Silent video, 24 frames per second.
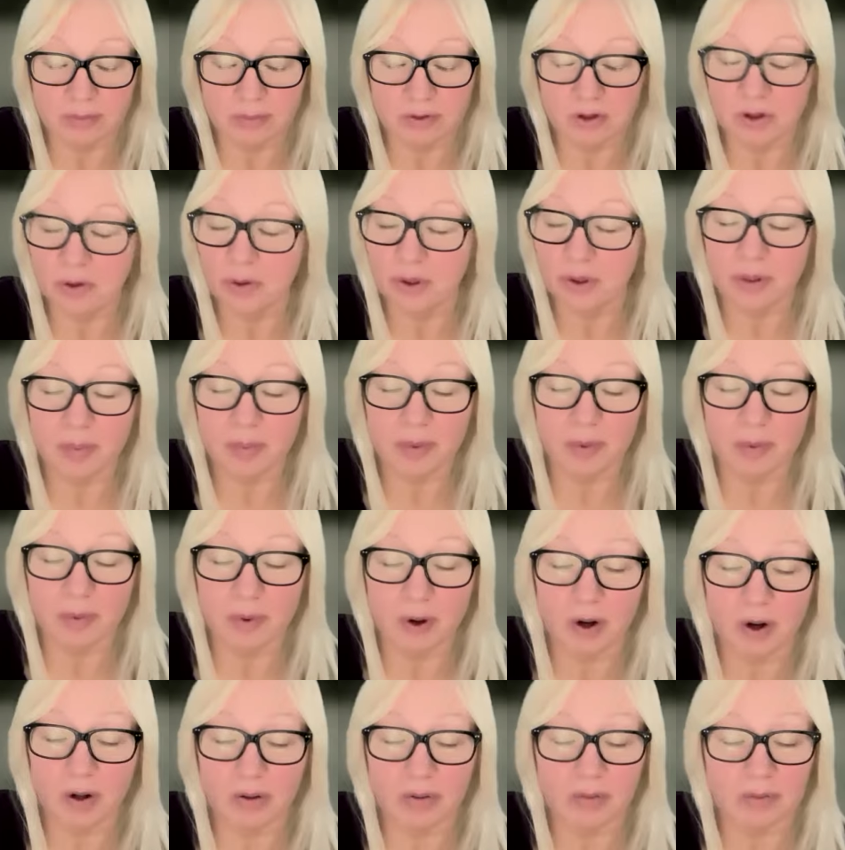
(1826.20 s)
Don't get me
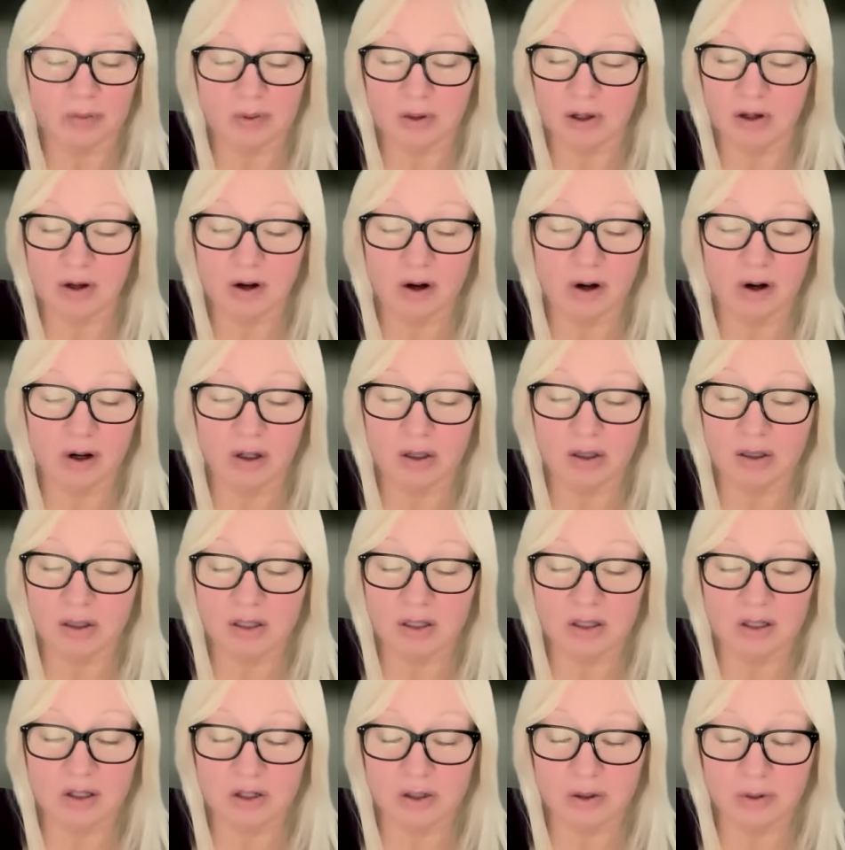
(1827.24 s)
wrong, they're hard
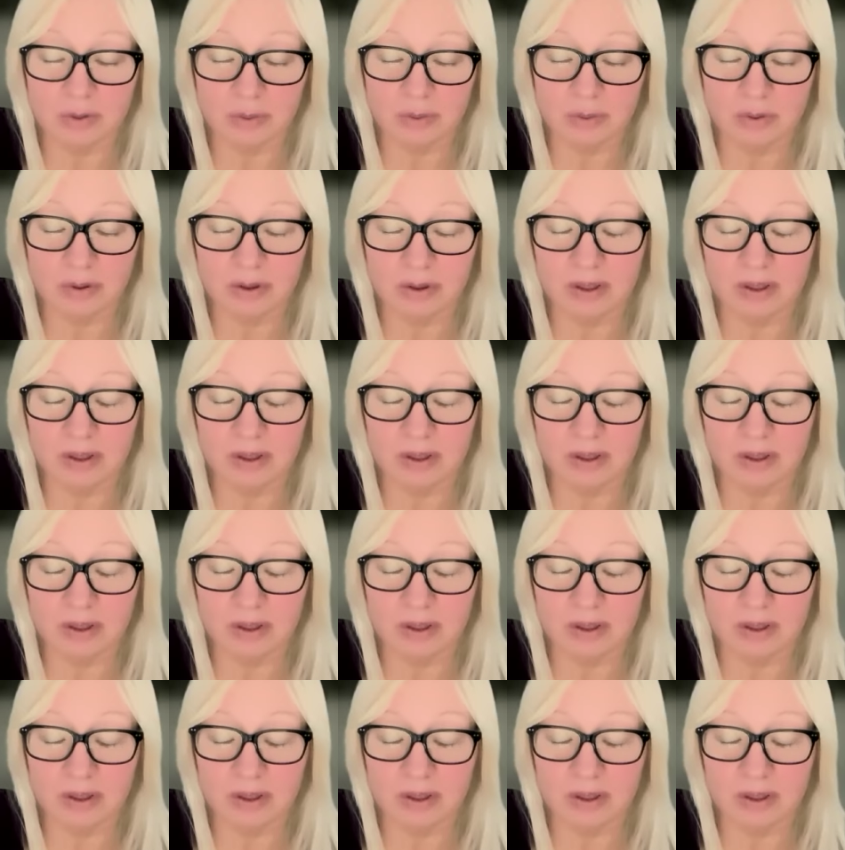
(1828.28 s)
to do.